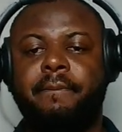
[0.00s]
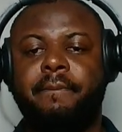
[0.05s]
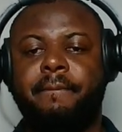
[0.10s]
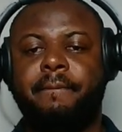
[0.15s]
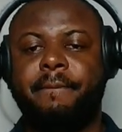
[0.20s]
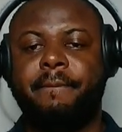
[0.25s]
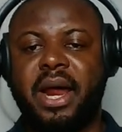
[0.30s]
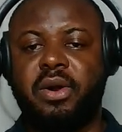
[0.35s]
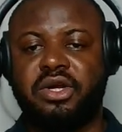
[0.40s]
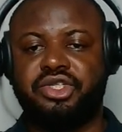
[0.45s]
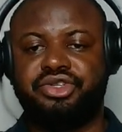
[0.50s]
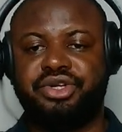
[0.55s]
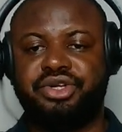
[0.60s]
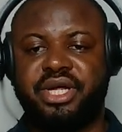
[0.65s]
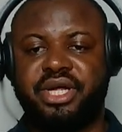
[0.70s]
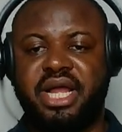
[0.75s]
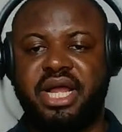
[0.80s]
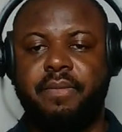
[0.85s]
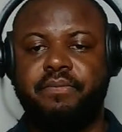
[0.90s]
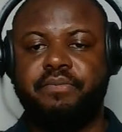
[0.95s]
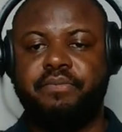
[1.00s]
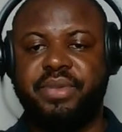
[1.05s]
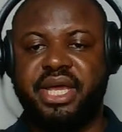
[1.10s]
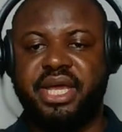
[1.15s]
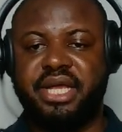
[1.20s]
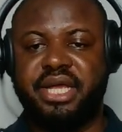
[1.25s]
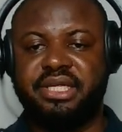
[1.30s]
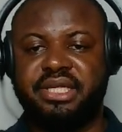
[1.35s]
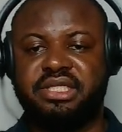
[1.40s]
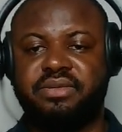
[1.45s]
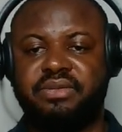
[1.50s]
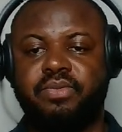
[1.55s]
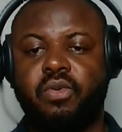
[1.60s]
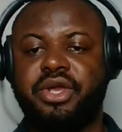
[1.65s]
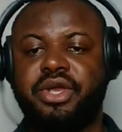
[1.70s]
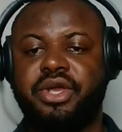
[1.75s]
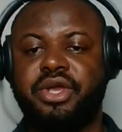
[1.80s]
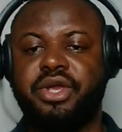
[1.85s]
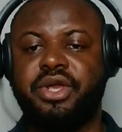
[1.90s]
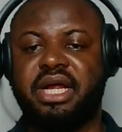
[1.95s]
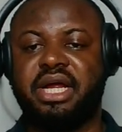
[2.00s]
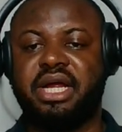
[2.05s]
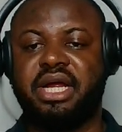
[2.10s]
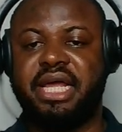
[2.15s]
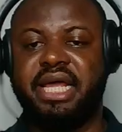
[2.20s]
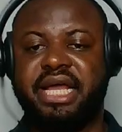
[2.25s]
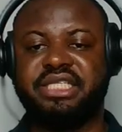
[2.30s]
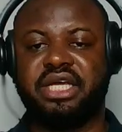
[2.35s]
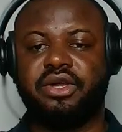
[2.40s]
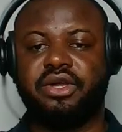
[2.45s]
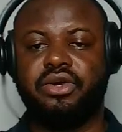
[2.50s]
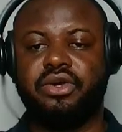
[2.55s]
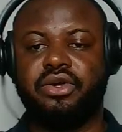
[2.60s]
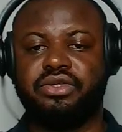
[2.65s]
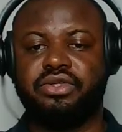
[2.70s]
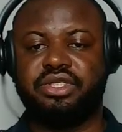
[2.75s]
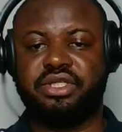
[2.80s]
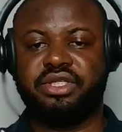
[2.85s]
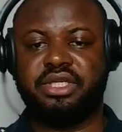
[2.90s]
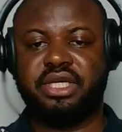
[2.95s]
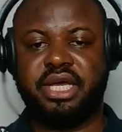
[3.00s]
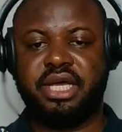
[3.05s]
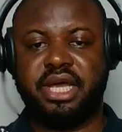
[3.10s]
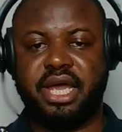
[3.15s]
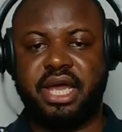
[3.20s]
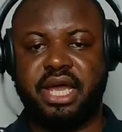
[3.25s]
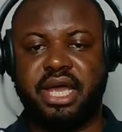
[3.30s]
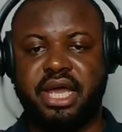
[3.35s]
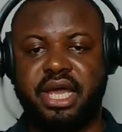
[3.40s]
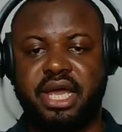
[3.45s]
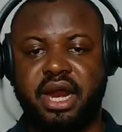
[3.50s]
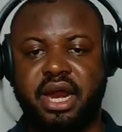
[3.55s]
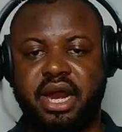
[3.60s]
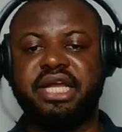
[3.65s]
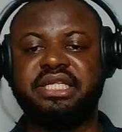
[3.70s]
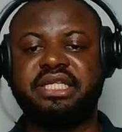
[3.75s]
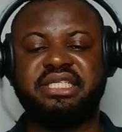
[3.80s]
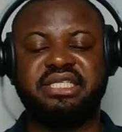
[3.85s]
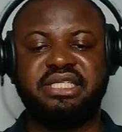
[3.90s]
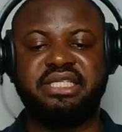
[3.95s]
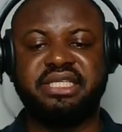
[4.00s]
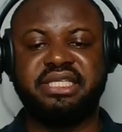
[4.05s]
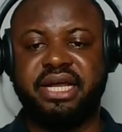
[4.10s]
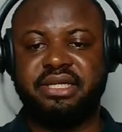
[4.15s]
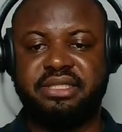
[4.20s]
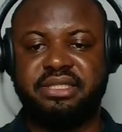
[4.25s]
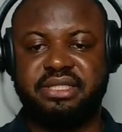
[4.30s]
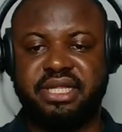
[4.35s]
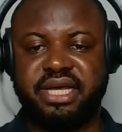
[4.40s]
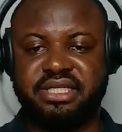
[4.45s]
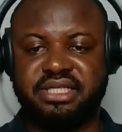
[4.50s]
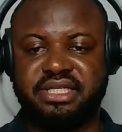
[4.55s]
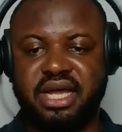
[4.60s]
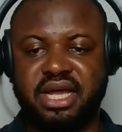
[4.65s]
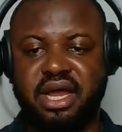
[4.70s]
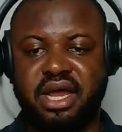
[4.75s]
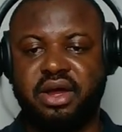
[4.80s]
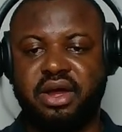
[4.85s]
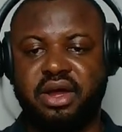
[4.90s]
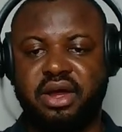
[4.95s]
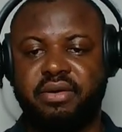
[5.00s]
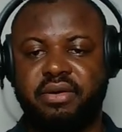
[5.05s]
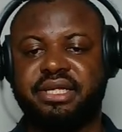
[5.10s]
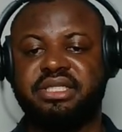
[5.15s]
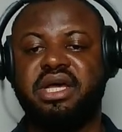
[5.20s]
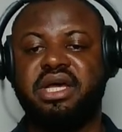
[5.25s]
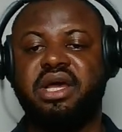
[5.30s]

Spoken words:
manual trigger means when you click execute here, it sends data, right?